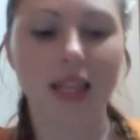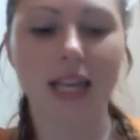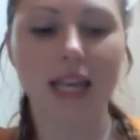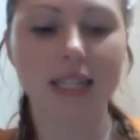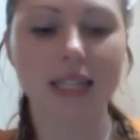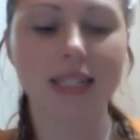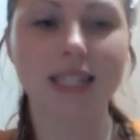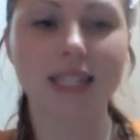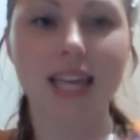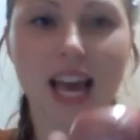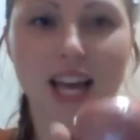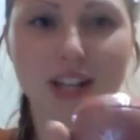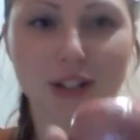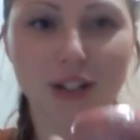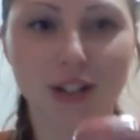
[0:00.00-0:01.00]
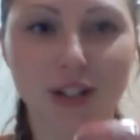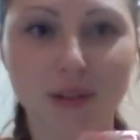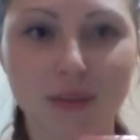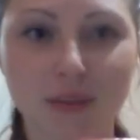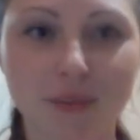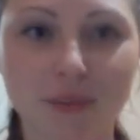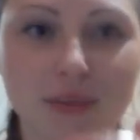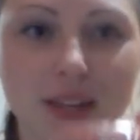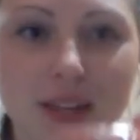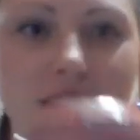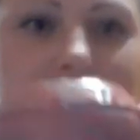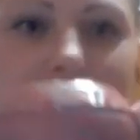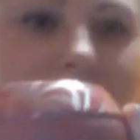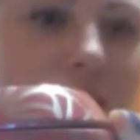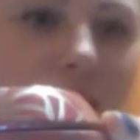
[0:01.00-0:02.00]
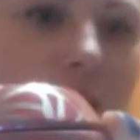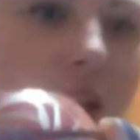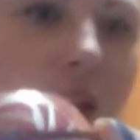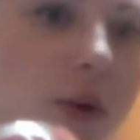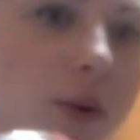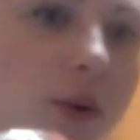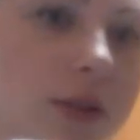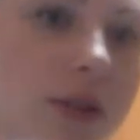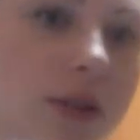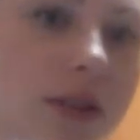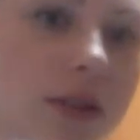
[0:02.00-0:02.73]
is this candle. Isn't it cute?